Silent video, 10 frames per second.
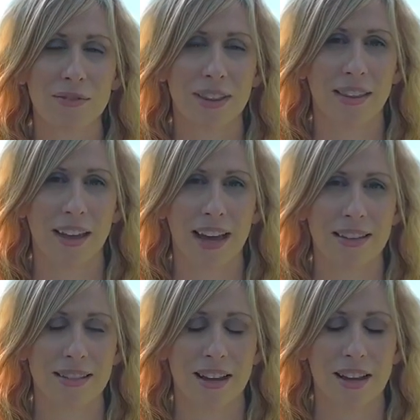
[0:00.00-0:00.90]
that
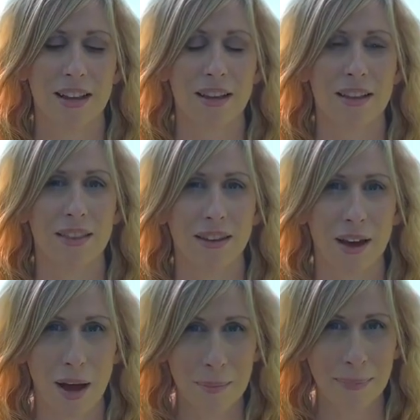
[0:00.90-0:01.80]
the
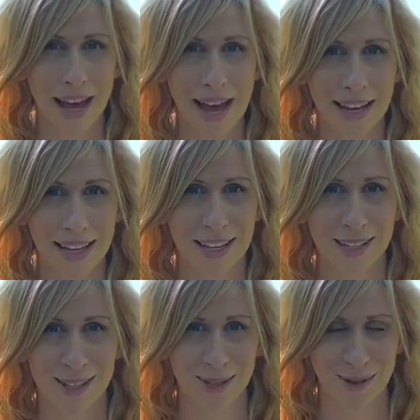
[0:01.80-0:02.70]
comeback is